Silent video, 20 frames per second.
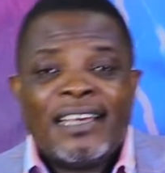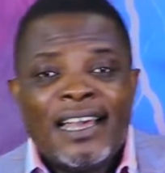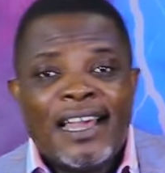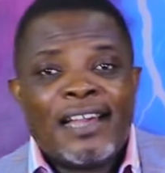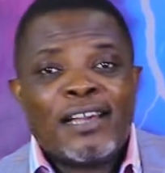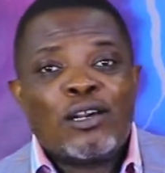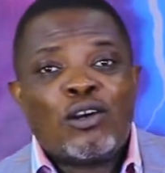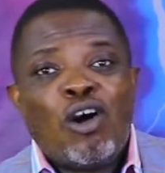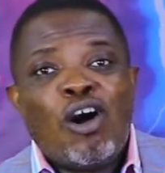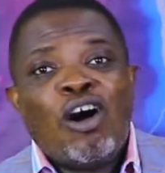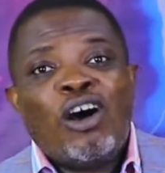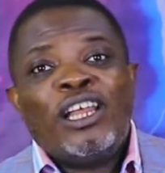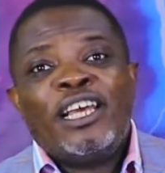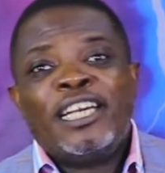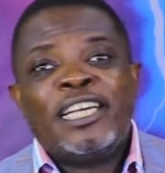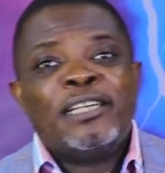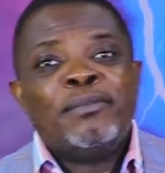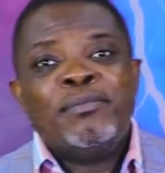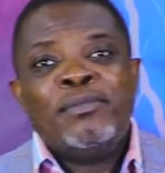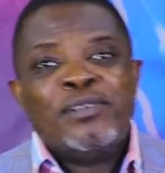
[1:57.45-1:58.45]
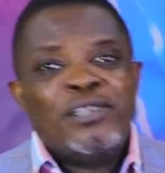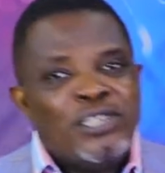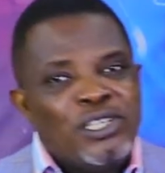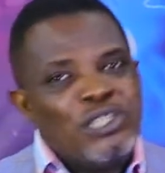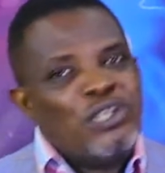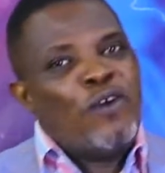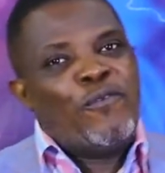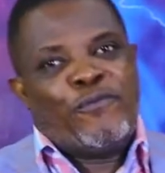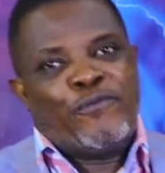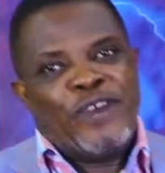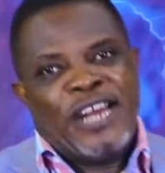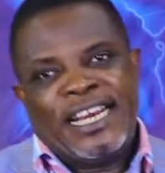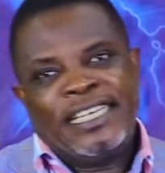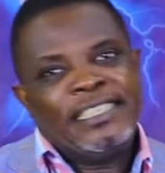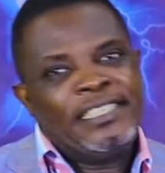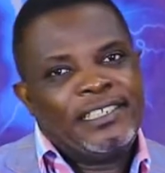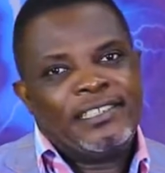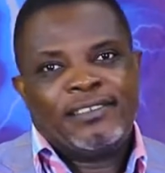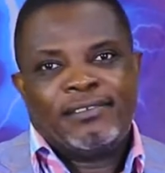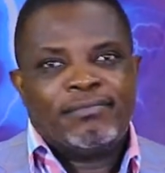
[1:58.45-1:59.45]
and call him your
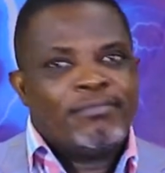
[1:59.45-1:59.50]
friend